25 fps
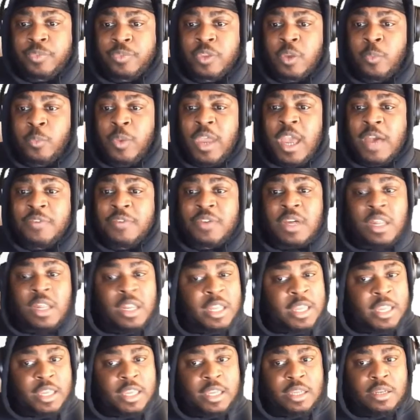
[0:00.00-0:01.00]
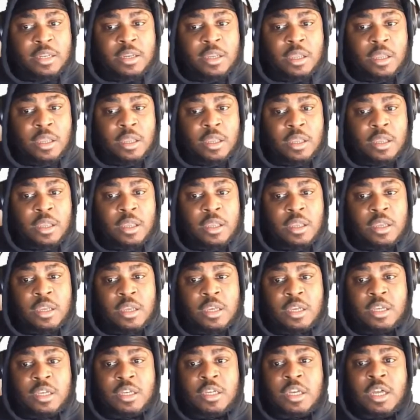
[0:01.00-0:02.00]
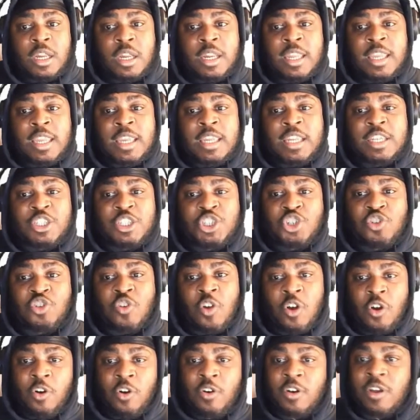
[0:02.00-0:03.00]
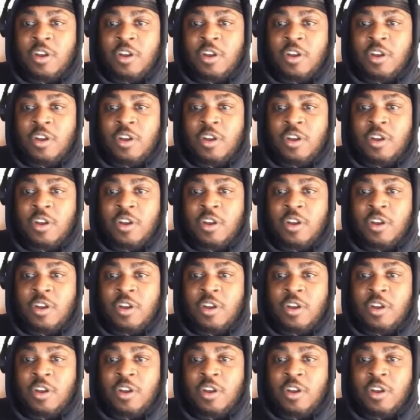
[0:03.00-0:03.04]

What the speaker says: We have Colleen. Colleen is strong.